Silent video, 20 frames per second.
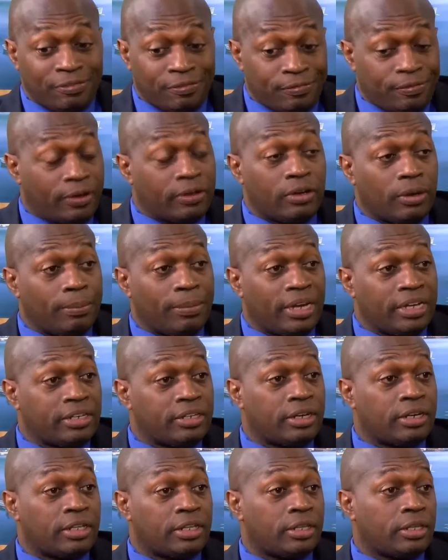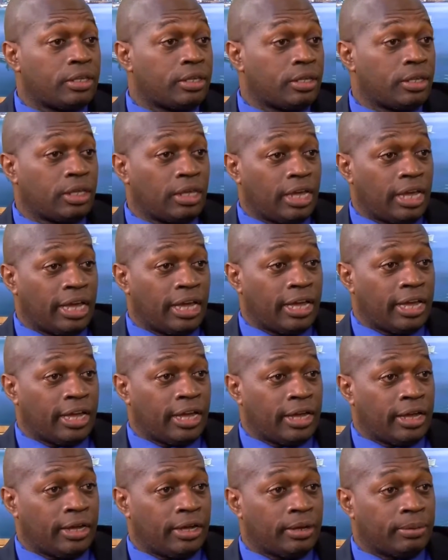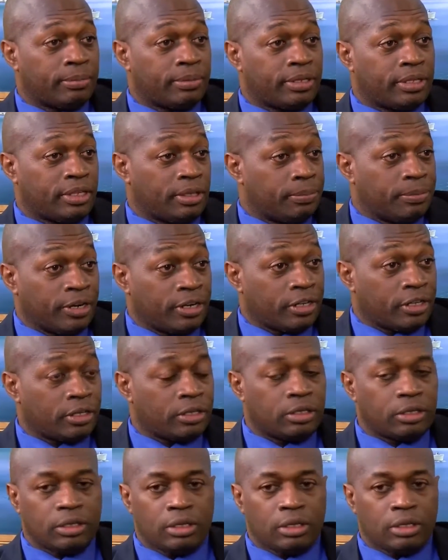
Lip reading: fundamentally e-money.